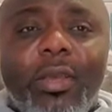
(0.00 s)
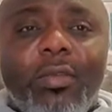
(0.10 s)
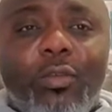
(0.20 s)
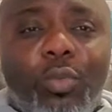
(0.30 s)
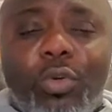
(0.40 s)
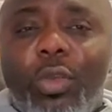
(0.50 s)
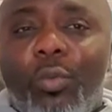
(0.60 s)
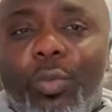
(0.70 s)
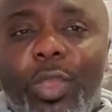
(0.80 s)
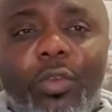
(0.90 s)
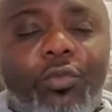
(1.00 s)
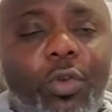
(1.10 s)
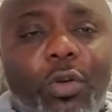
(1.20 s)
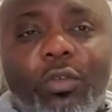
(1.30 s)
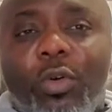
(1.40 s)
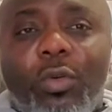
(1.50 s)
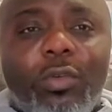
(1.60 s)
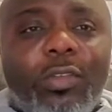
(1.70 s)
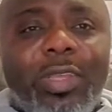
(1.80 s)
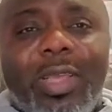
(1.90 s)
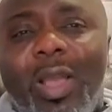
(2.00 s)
smoking weed, drugs, all those things.